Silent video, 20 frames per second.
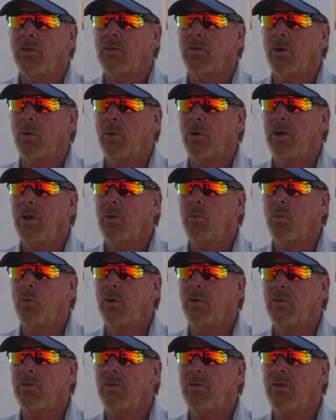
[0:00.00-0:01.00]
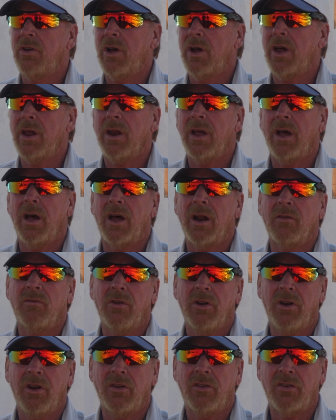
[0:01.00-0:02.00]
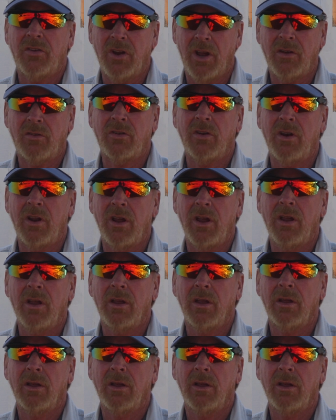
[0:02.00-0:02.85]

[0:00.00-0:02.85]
So it was done out of a necessity.